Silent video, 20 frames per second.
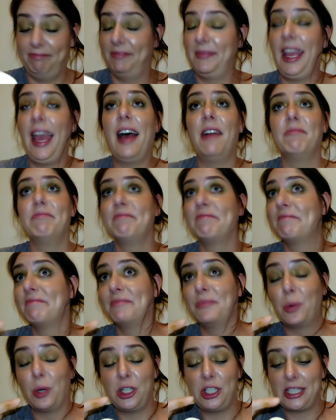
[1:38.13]
yeah,
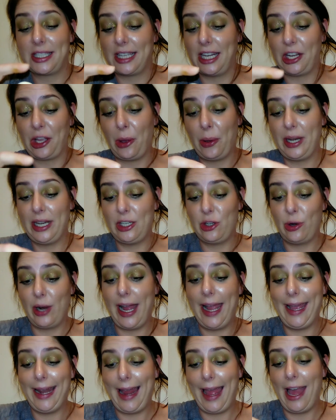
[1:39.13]
we're just gonna go ahead and
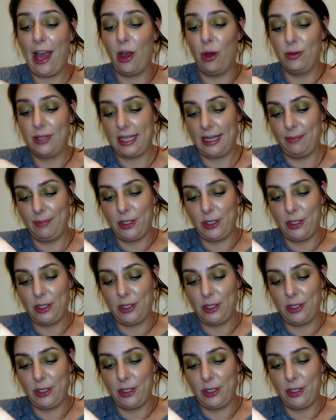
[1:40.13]
try it out.